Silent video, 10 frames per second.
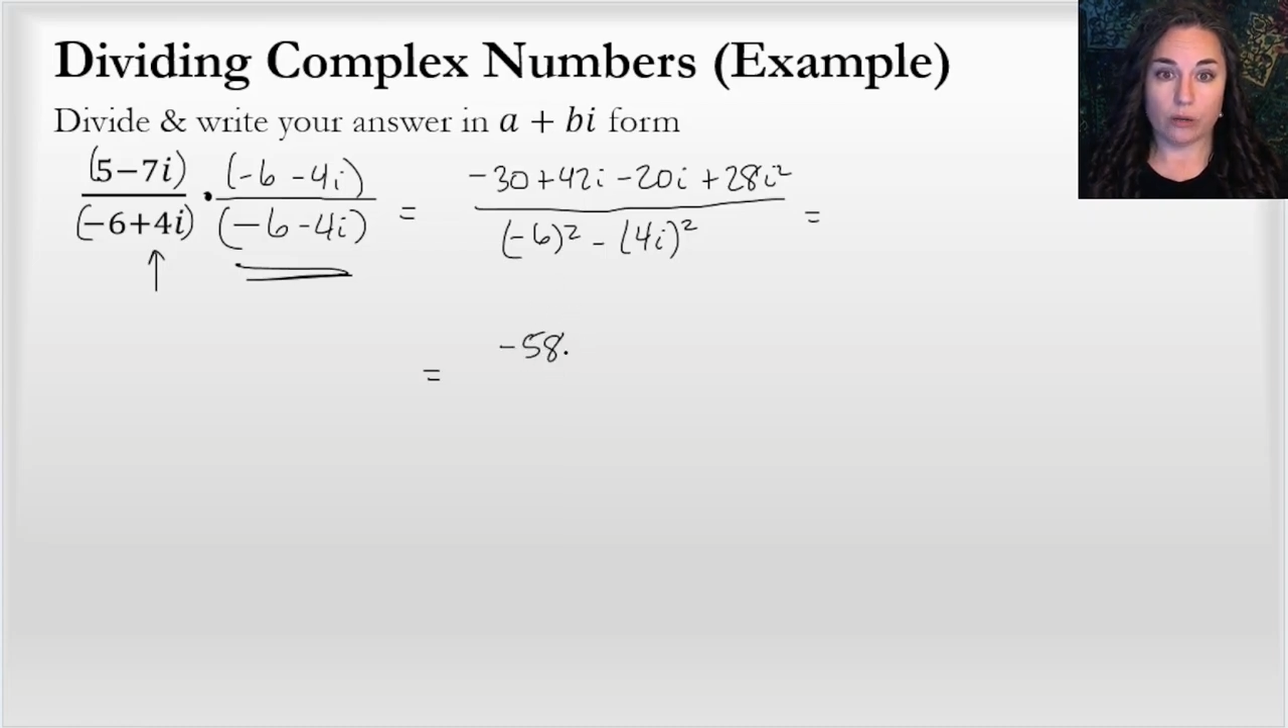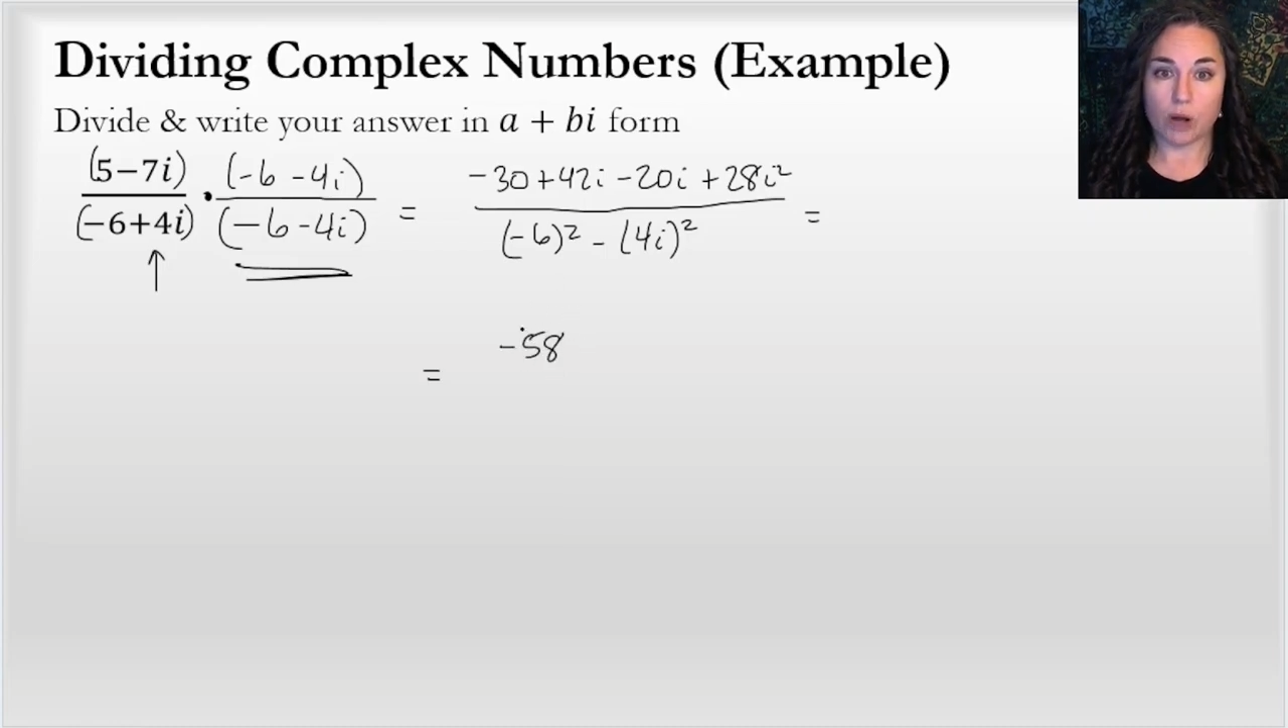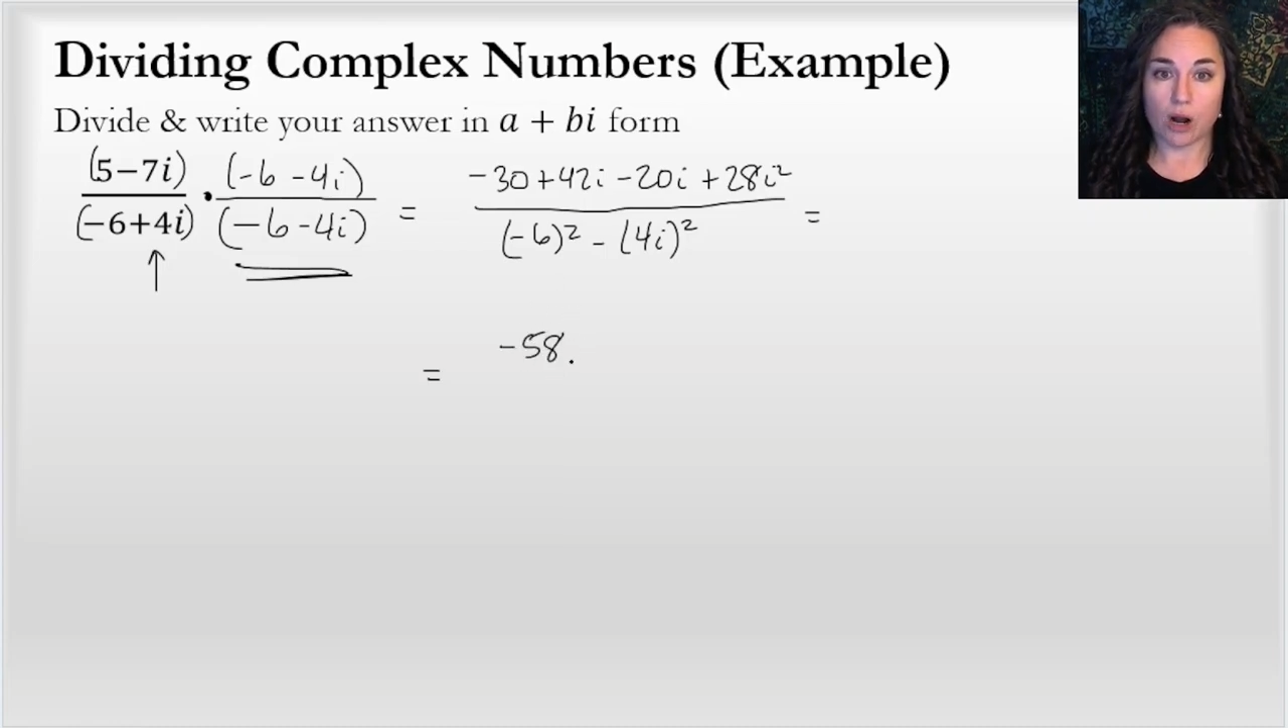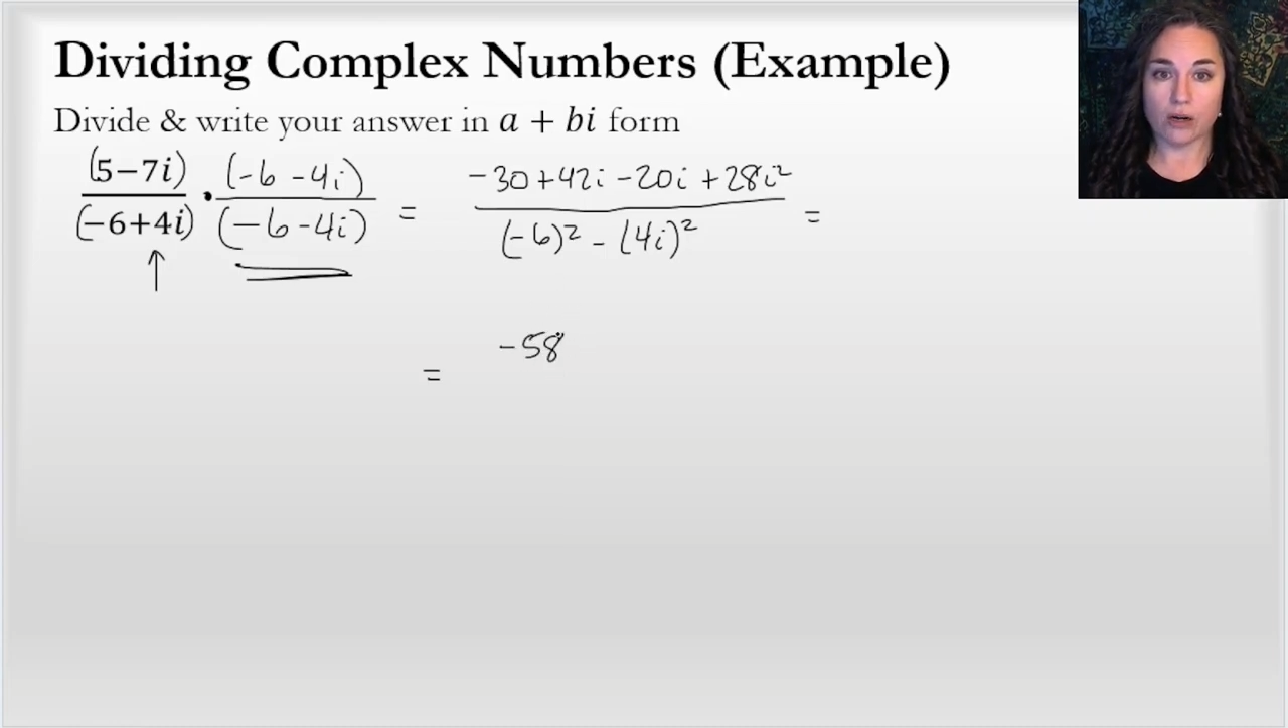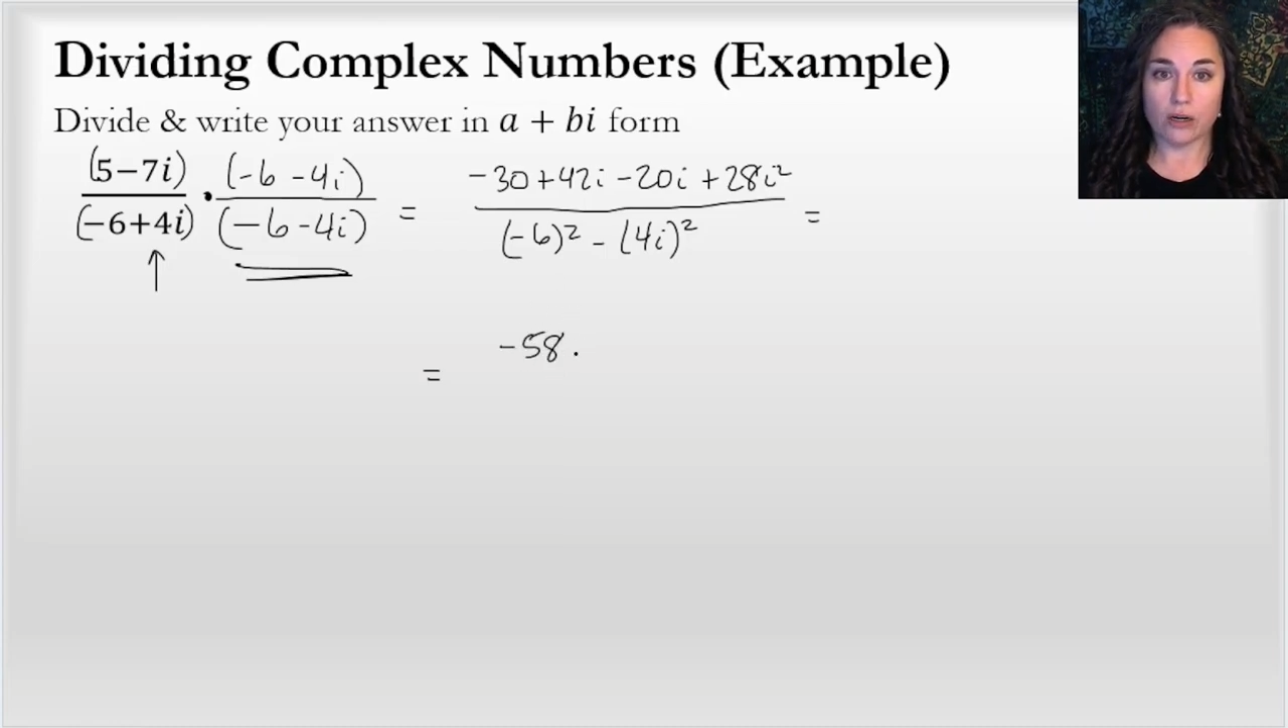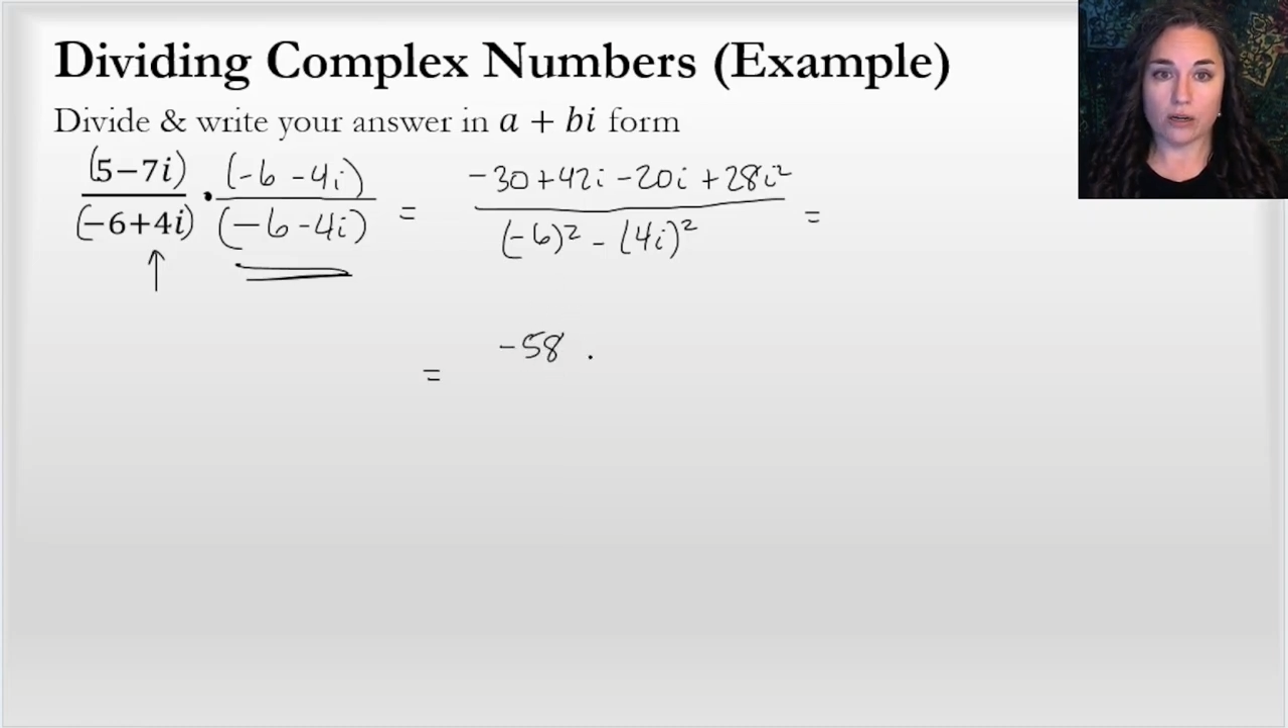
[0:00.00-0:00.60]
part